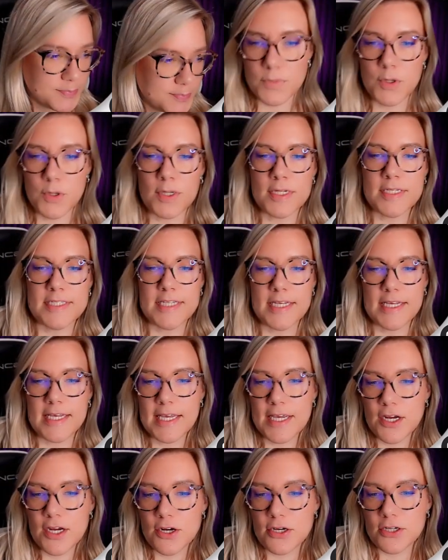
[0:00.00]
You can see
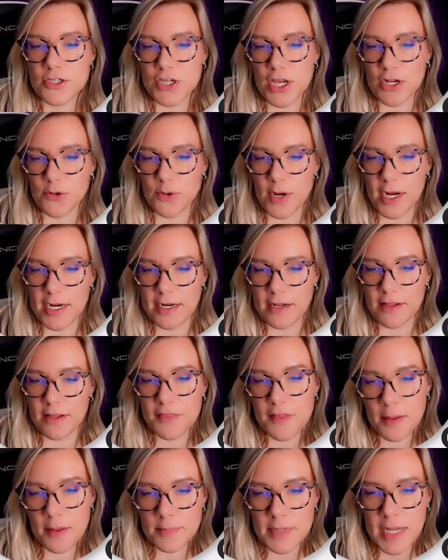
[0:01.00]
here, generating
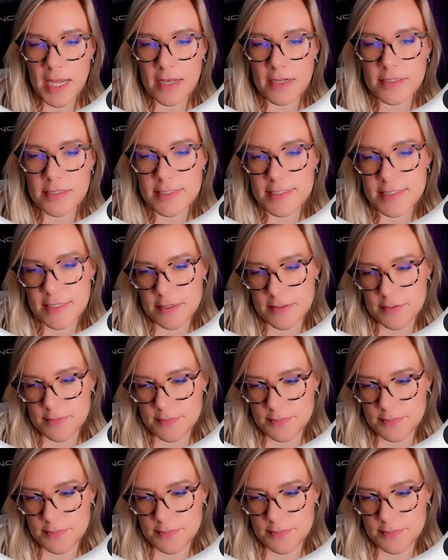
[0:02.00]
thumbnails.